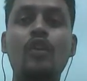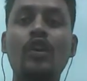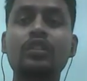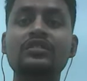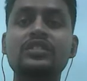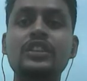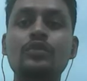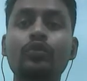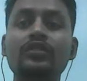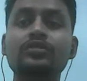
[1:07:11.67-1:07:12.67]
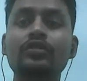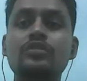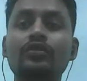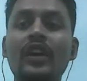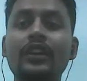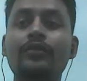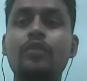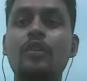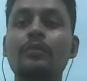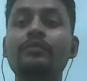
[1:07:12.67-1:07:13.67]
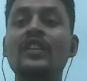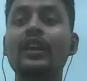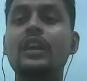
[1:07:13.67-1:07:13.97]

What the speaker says: on Cu100 at form